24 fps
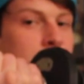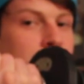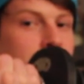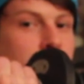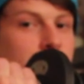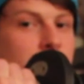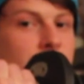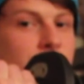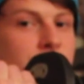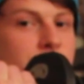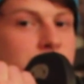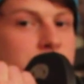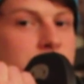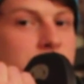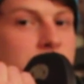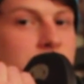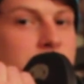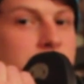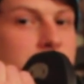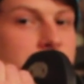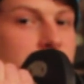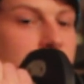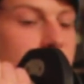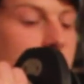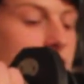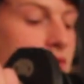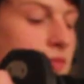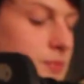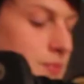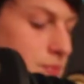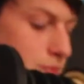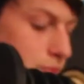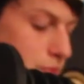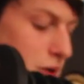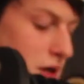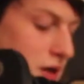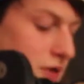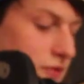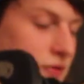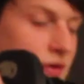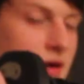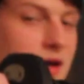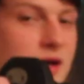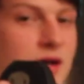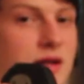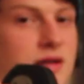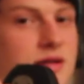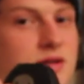above your chest, back
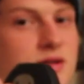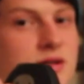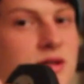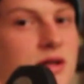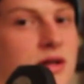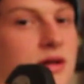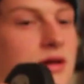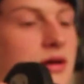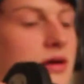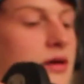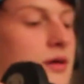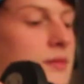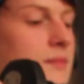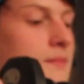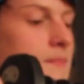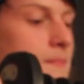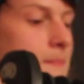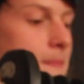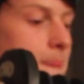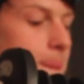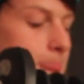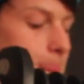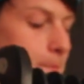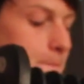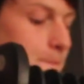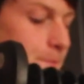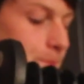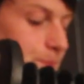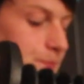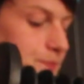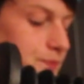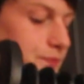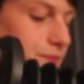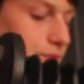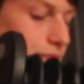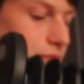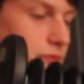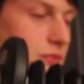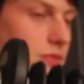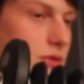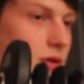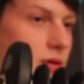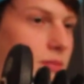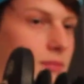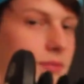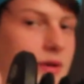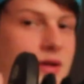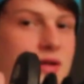flat against the
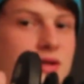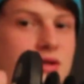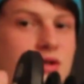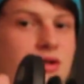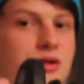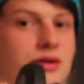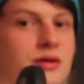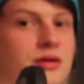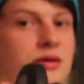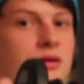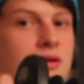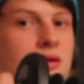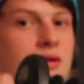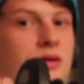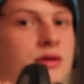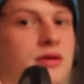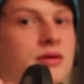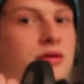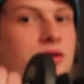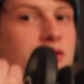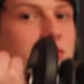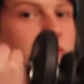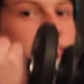bench. You just